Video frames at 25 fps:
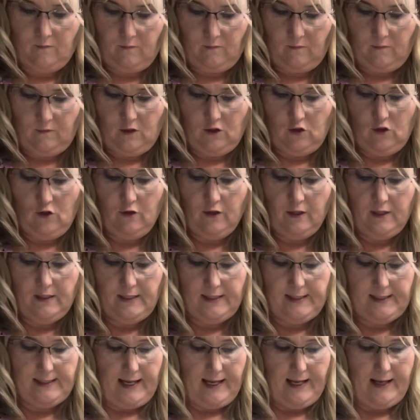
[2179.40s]
You can
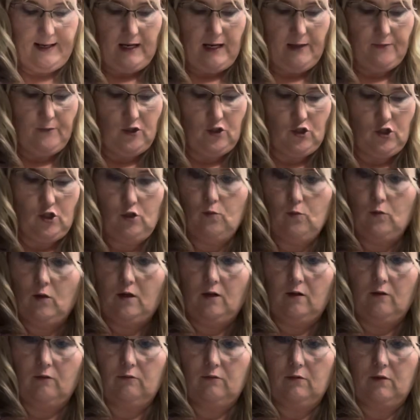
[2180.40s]
decide how much you
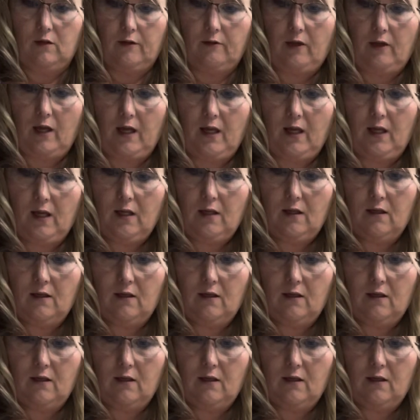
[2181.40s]
want, okay?